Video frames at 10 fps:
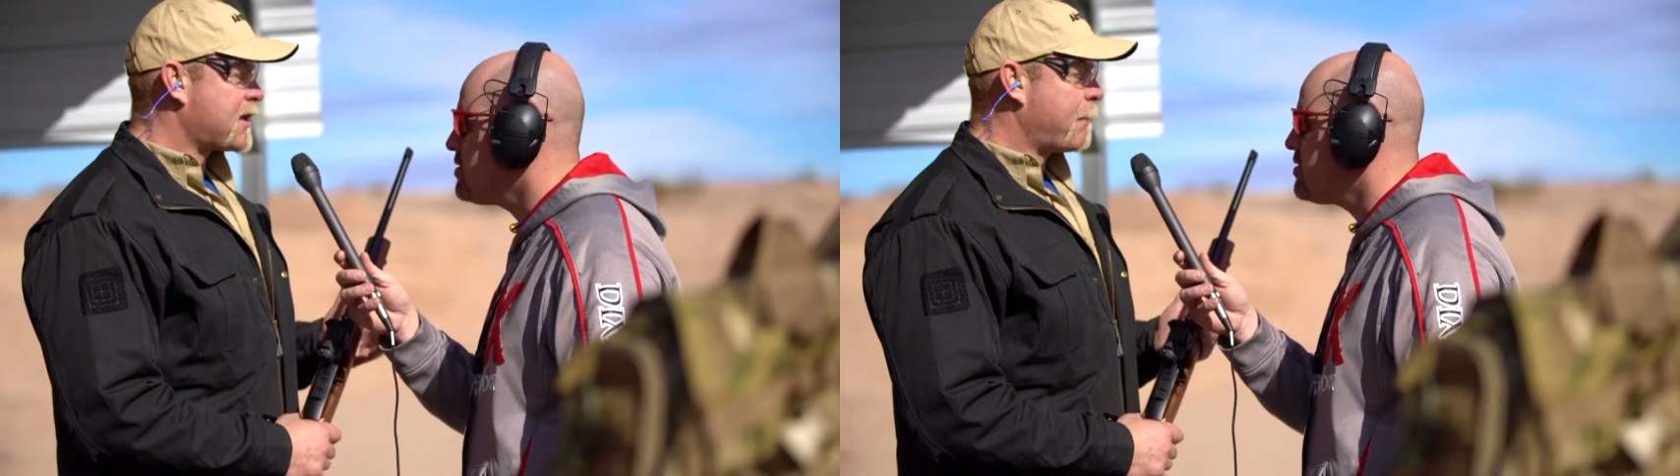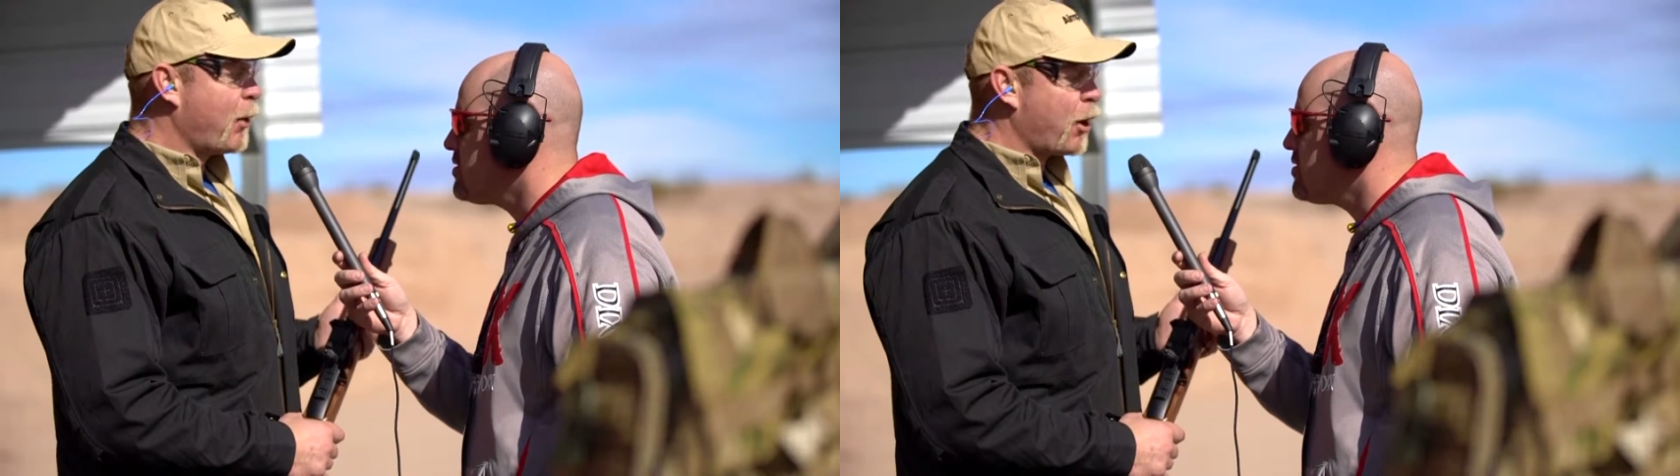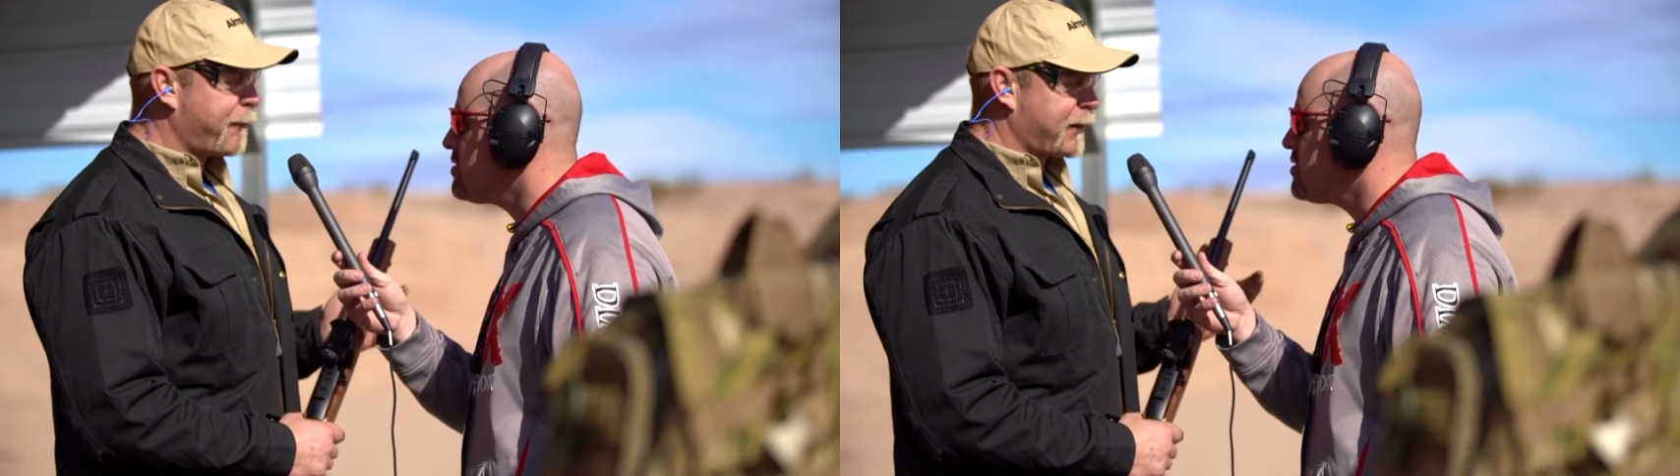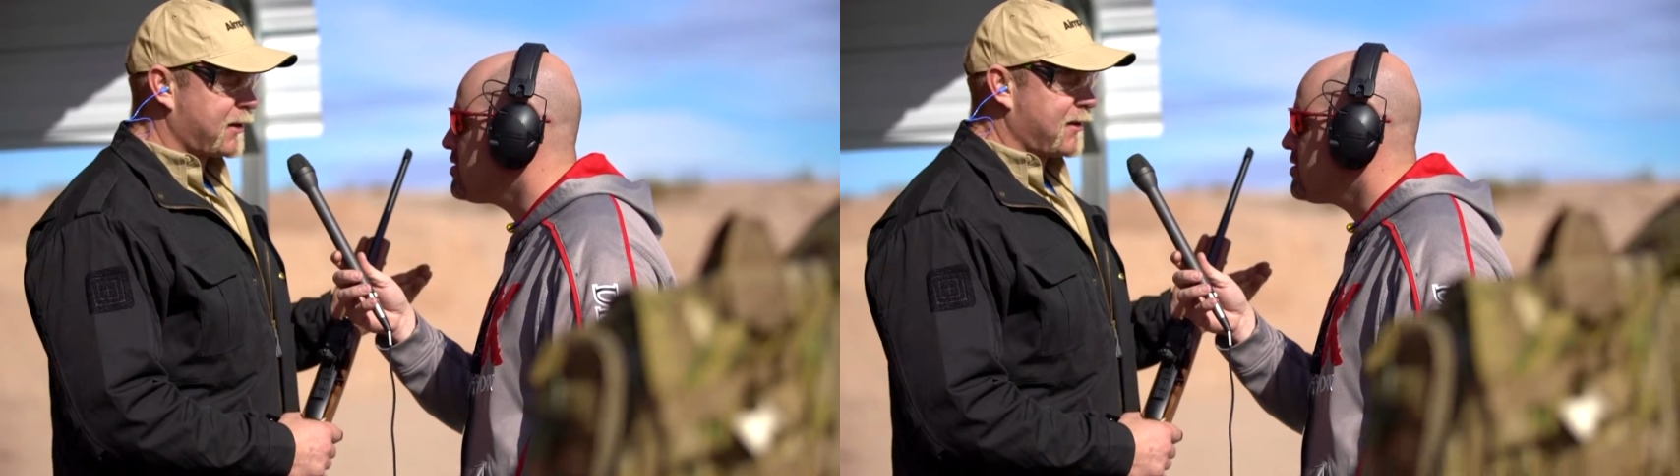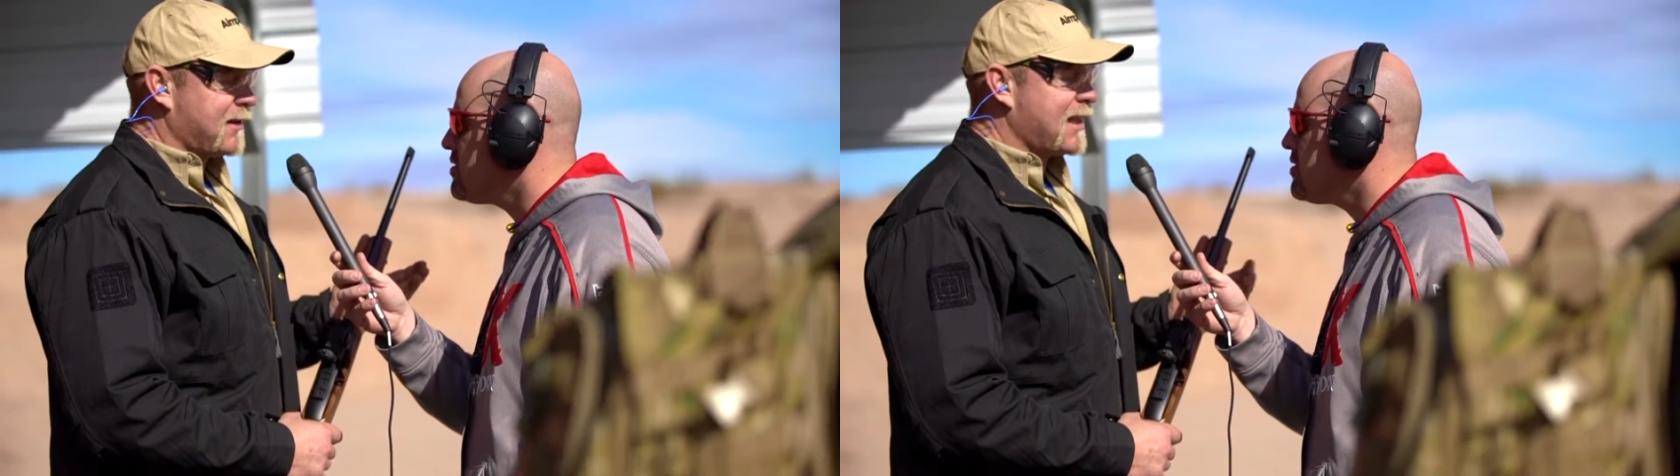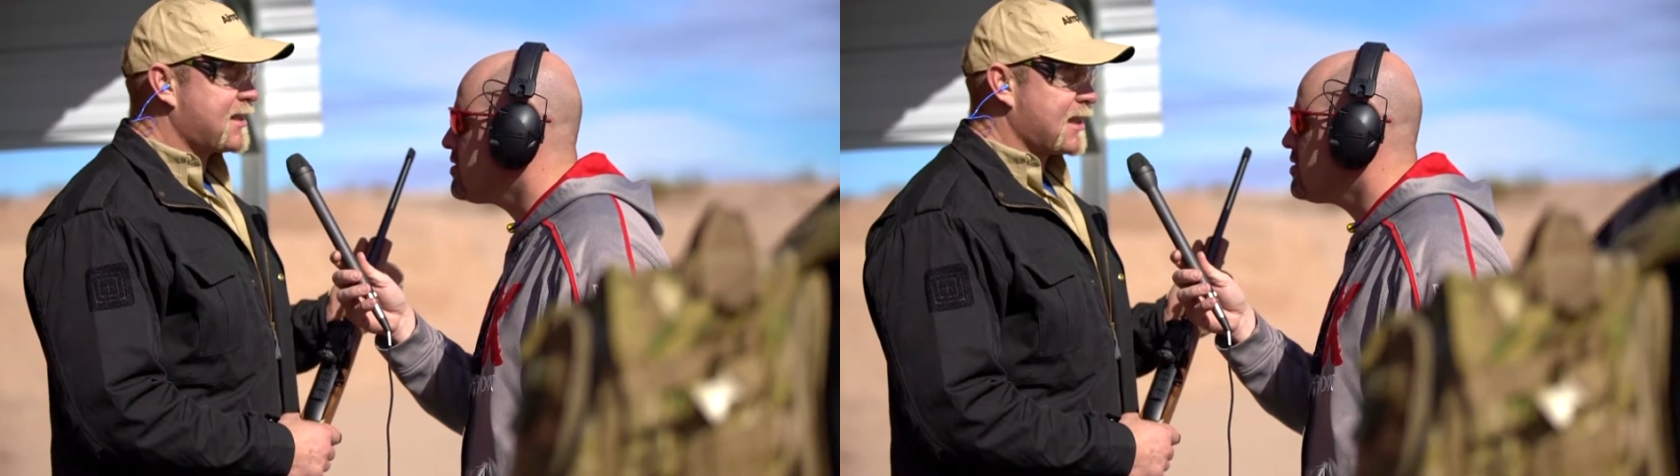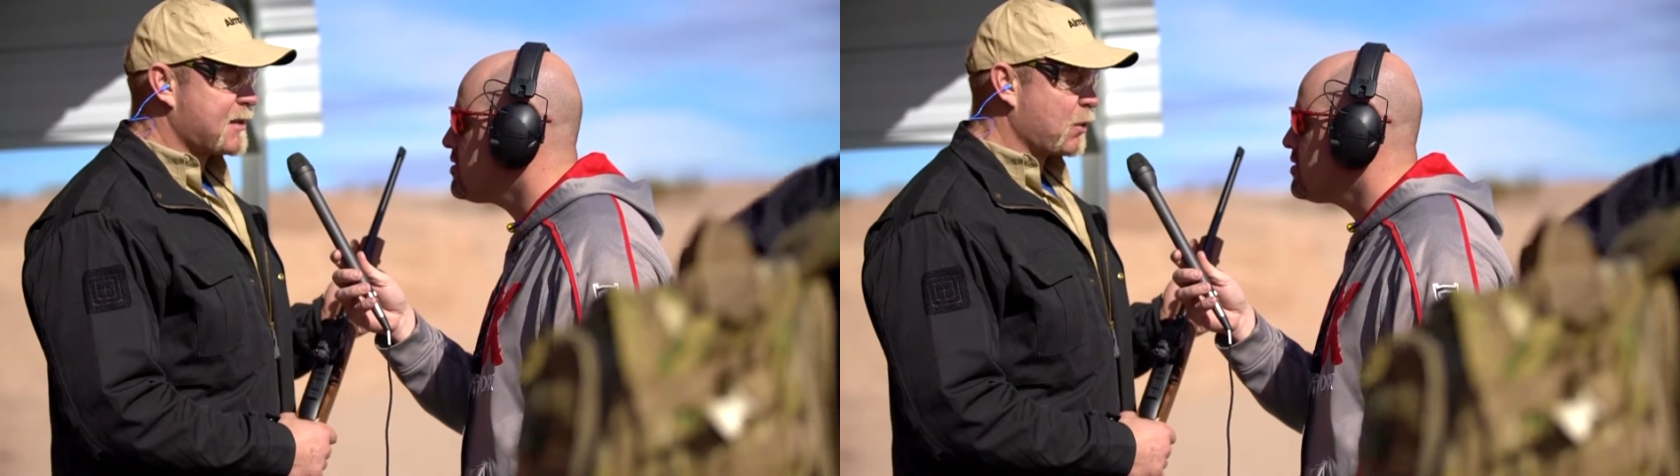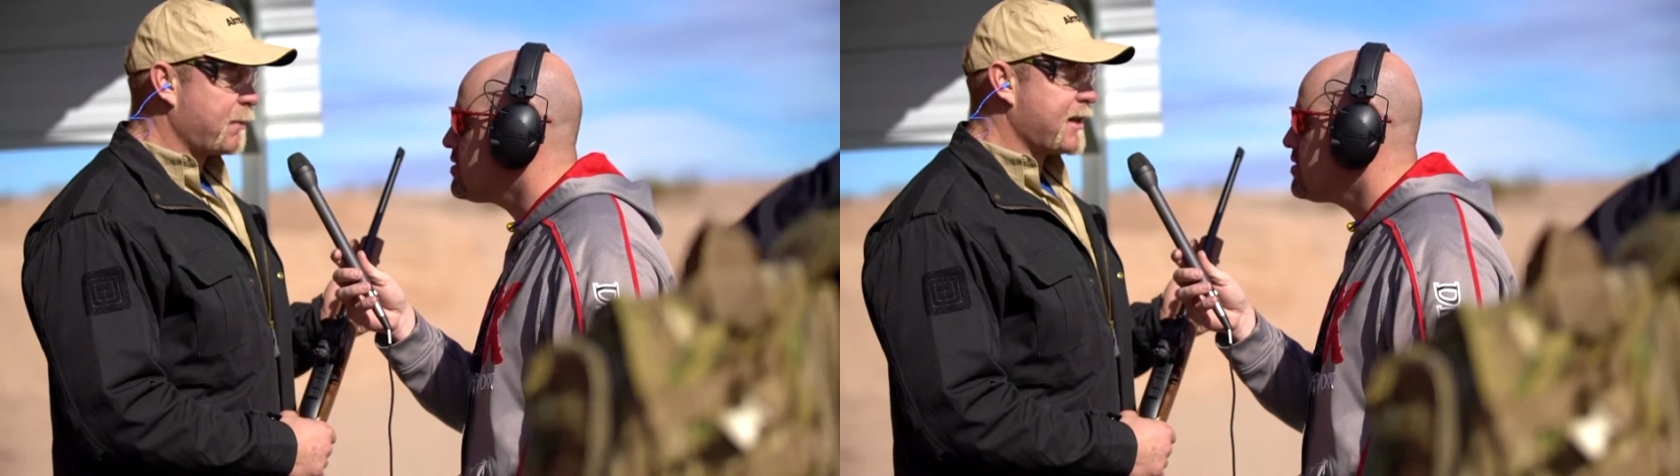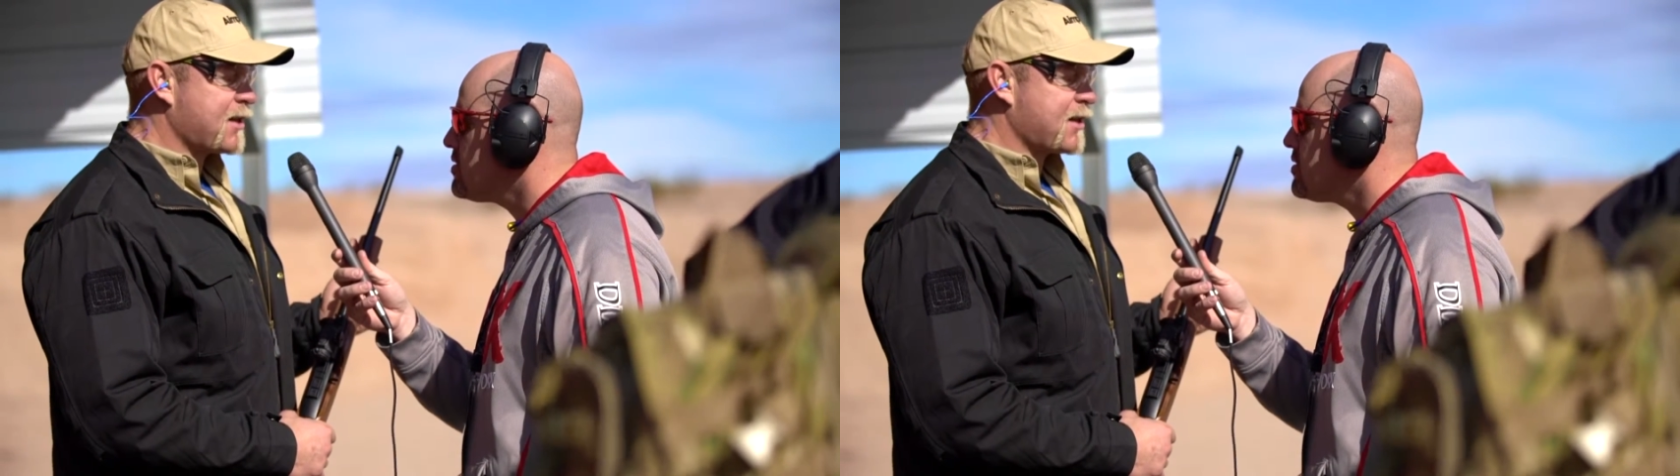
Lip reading: the perfect distance would be